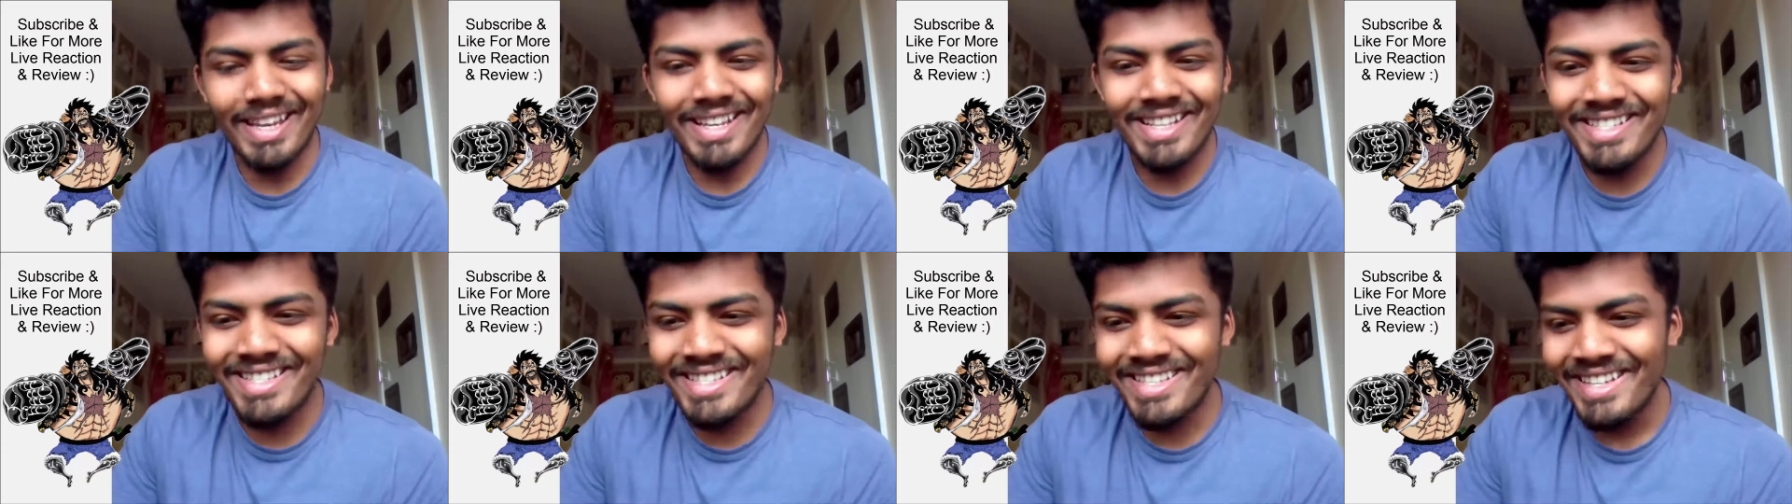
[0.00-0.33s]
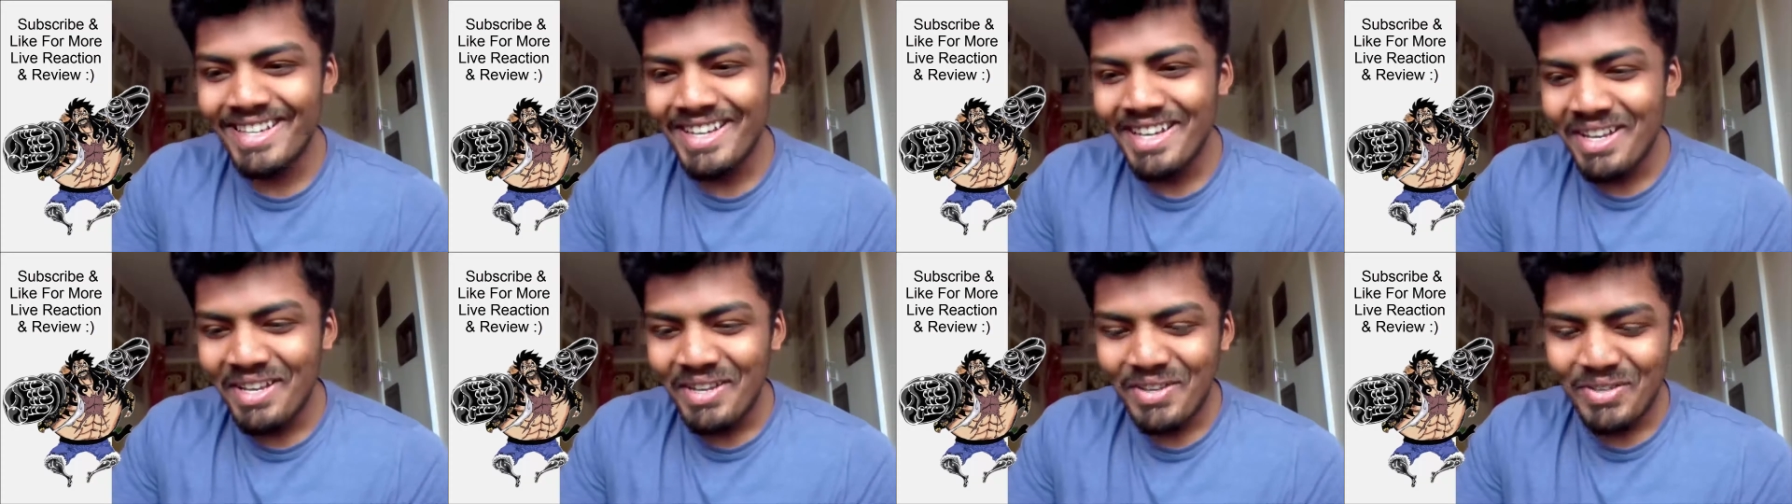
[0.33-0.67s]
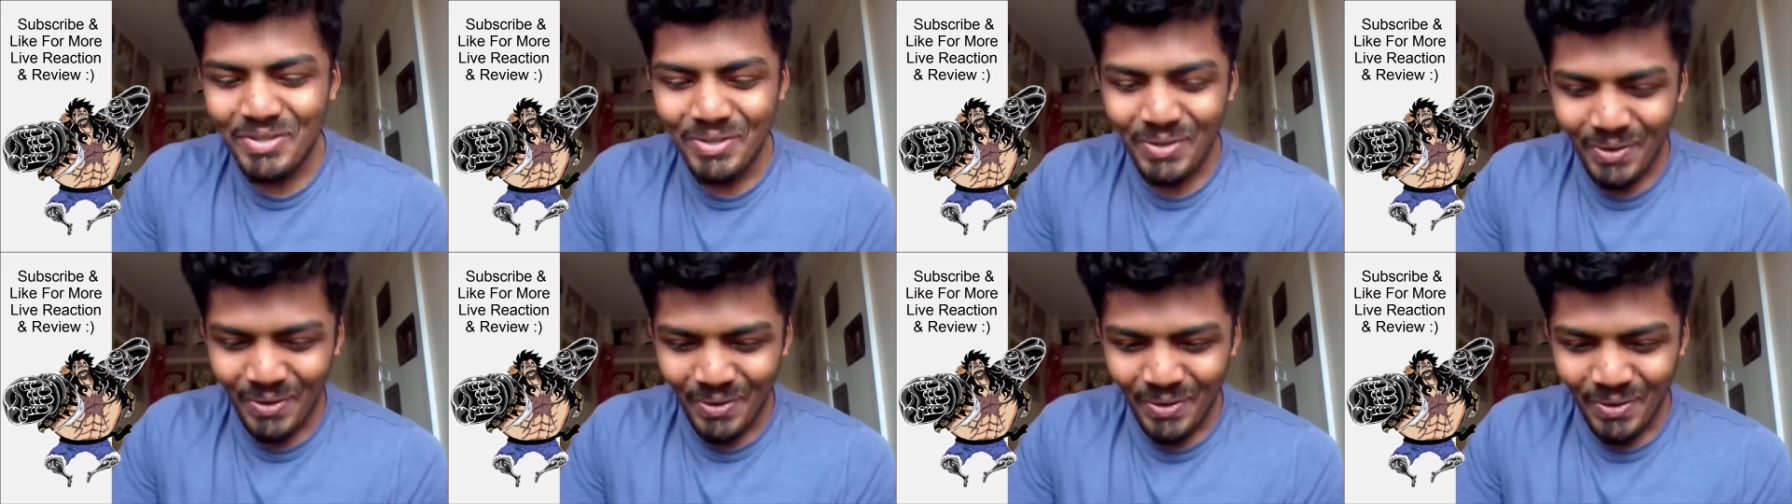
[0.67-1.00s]
sense.
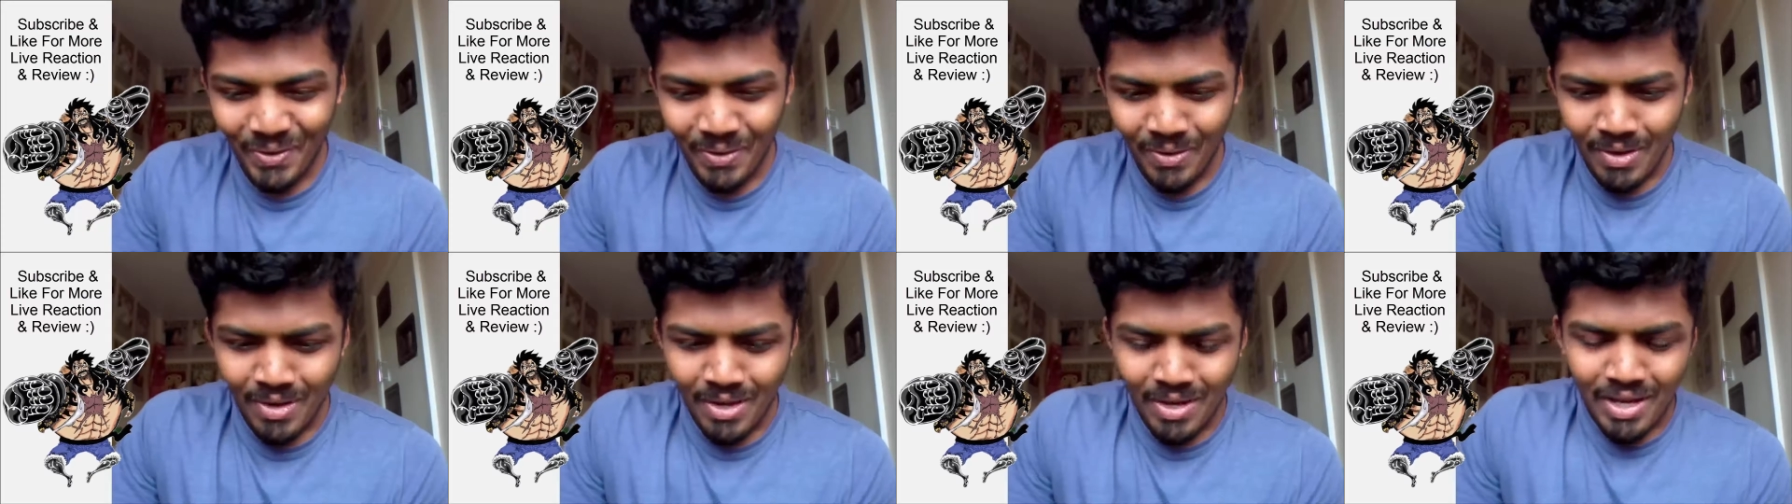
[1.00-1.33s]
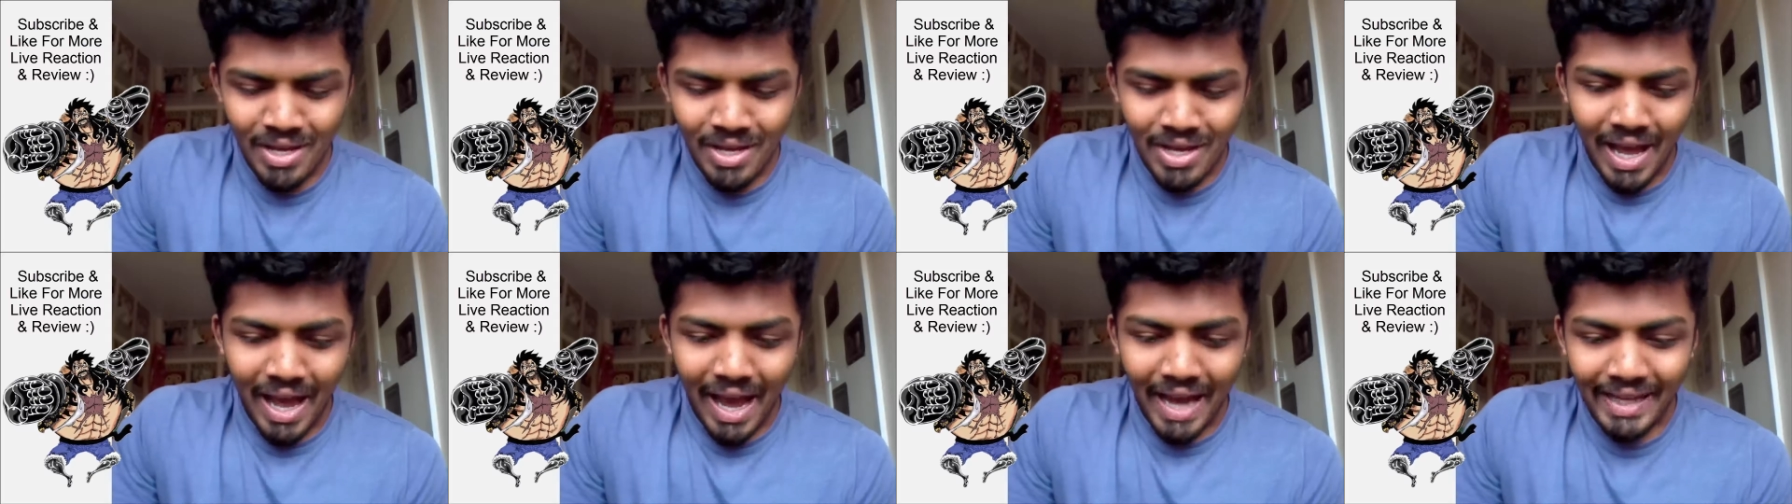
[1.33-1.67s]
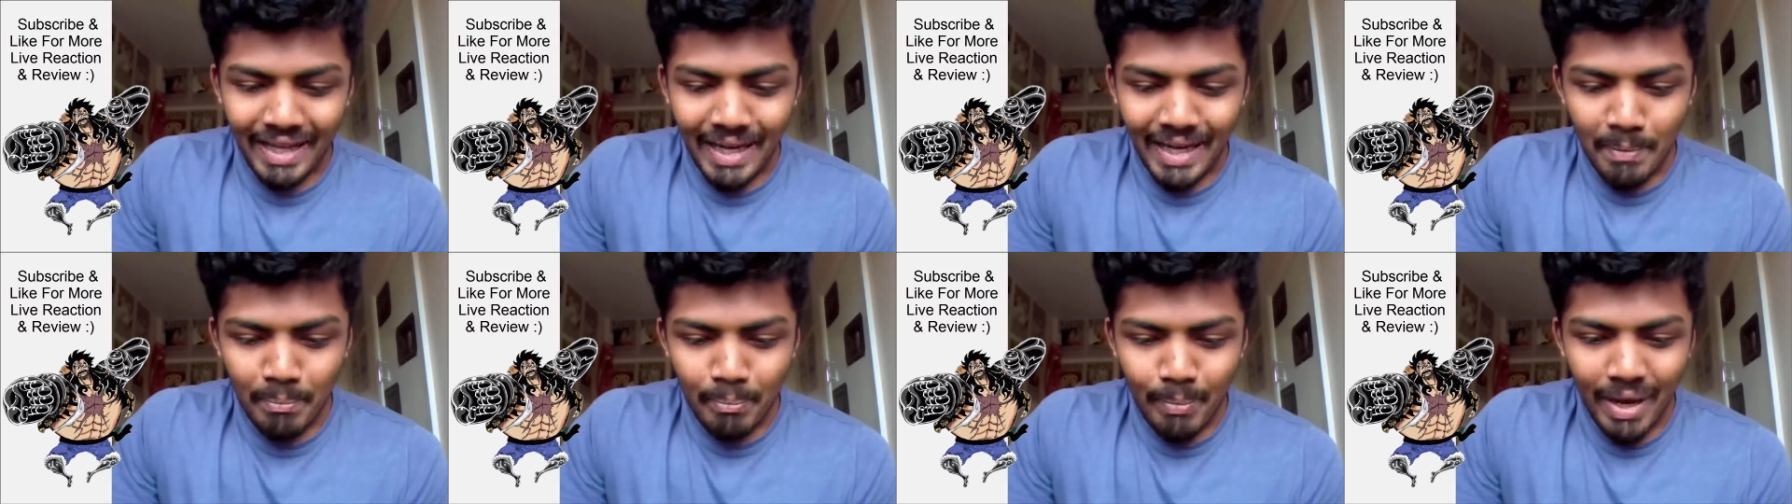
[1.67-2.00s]
So I
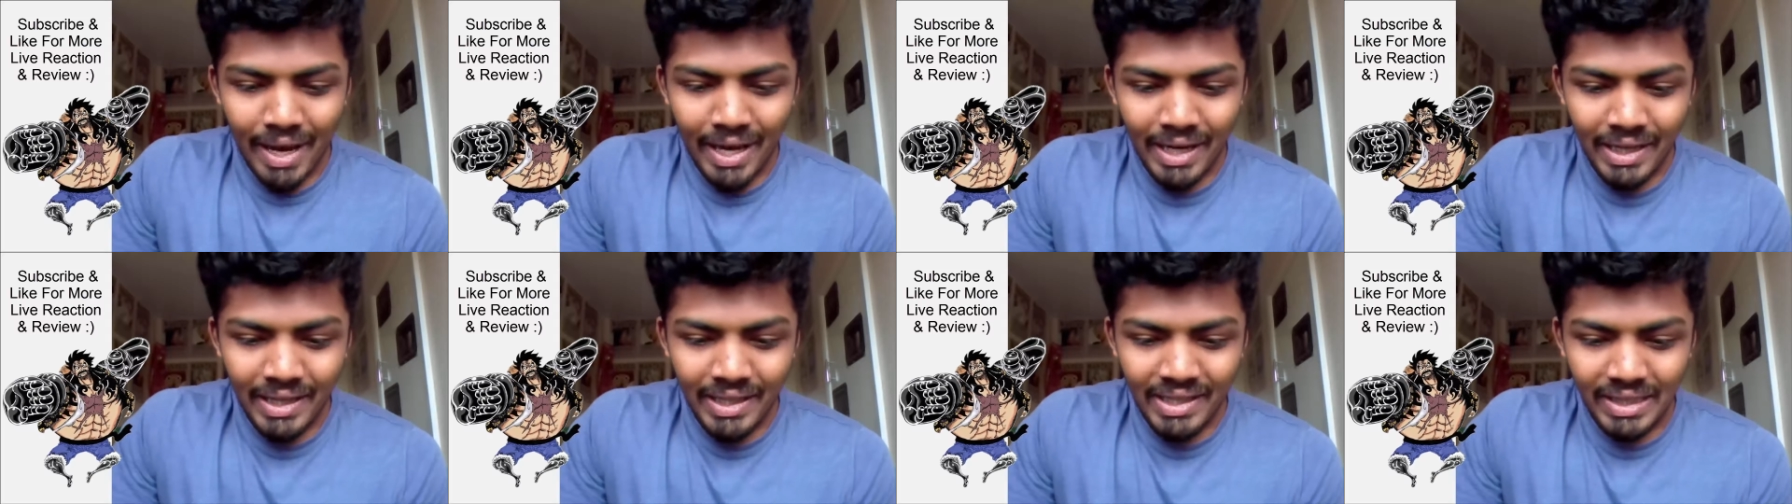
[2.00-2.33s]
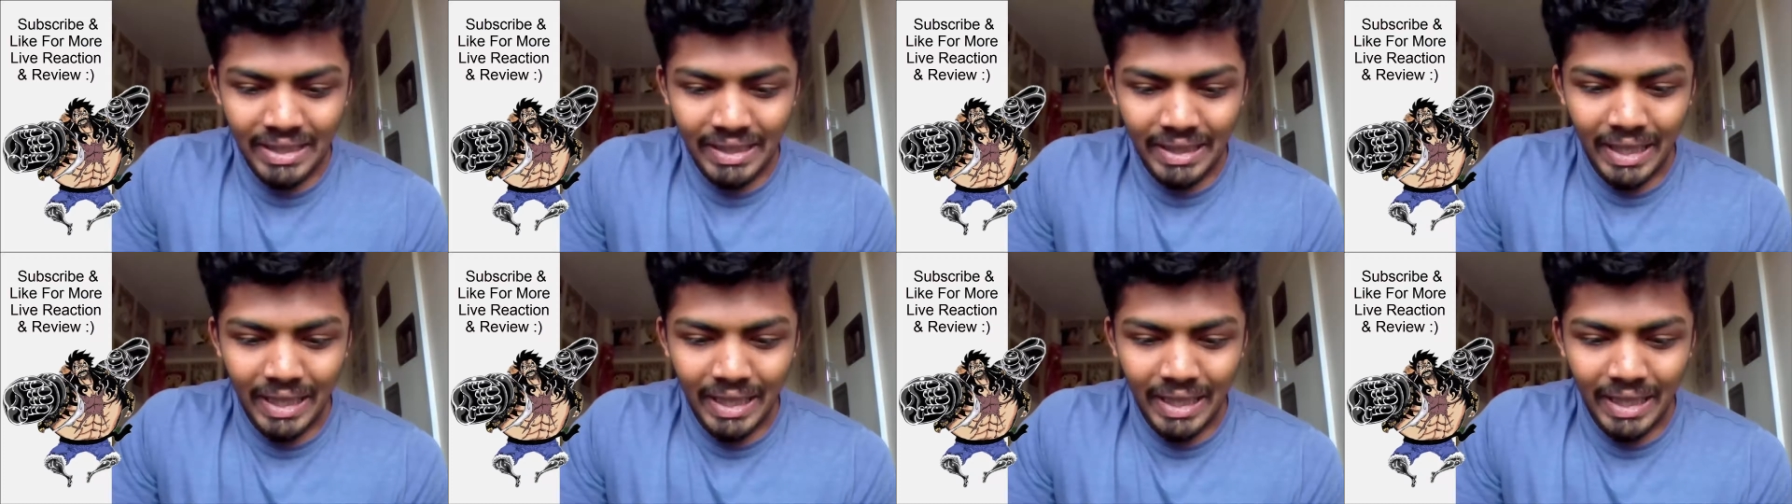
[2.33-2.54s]
can barely